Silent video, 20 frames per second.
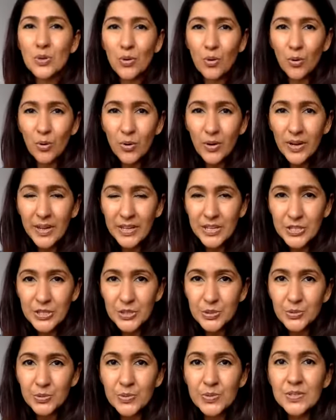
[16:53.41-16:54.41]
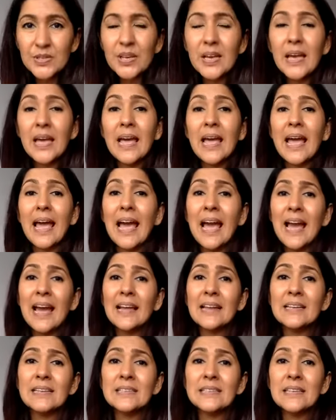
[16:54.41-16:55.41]
core issues,
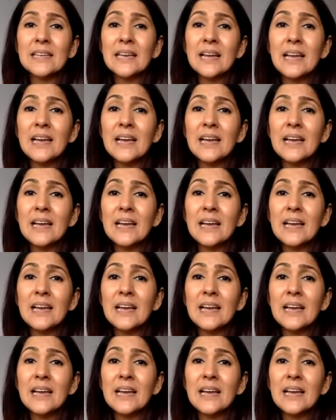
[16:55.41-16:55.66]
and